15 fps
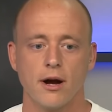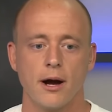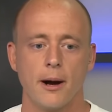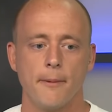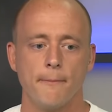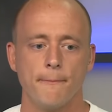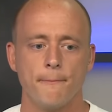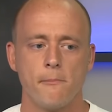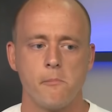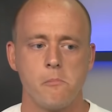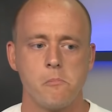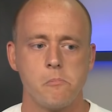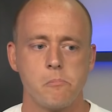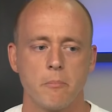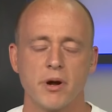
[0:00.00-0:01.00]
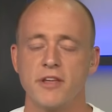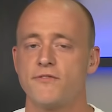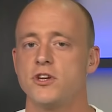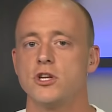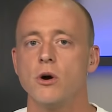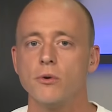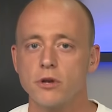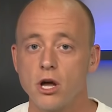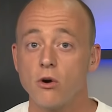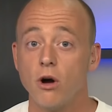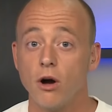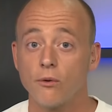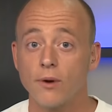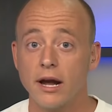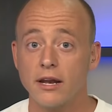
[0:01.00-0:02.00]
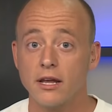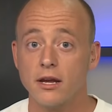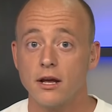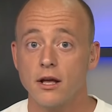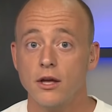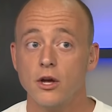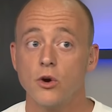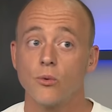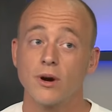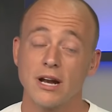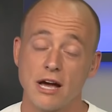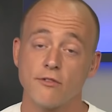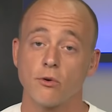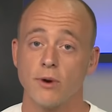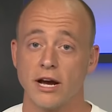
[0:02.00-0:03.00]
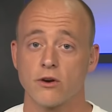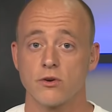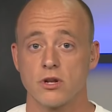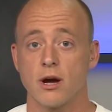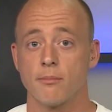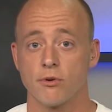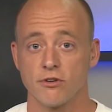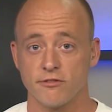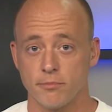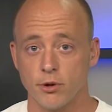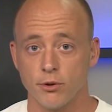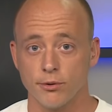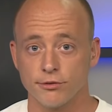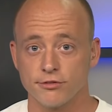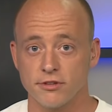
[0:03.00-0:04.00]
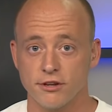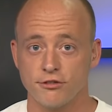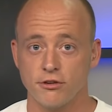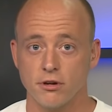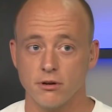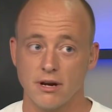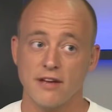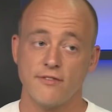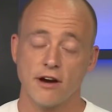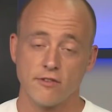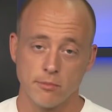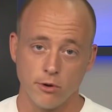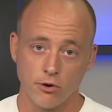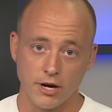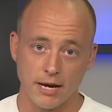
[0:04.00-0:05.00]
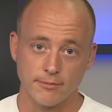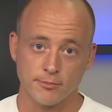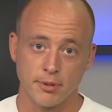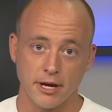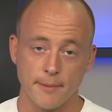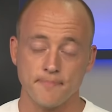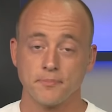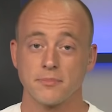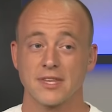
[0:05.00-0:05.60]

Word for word: Um, but if you don't know already, we're going to have a record number of bowls this year if every bowl game's played.